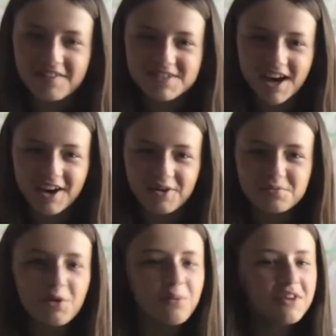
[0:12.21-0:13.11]
Home
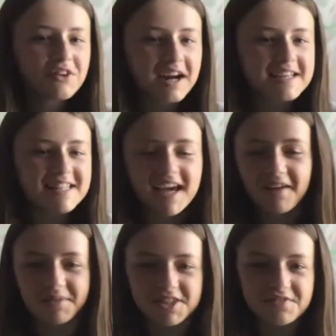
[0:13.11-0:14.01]
with Gracie coming
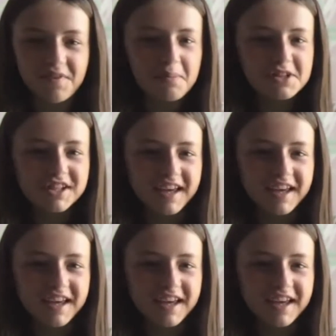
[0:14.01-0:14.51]
to you from Michigan.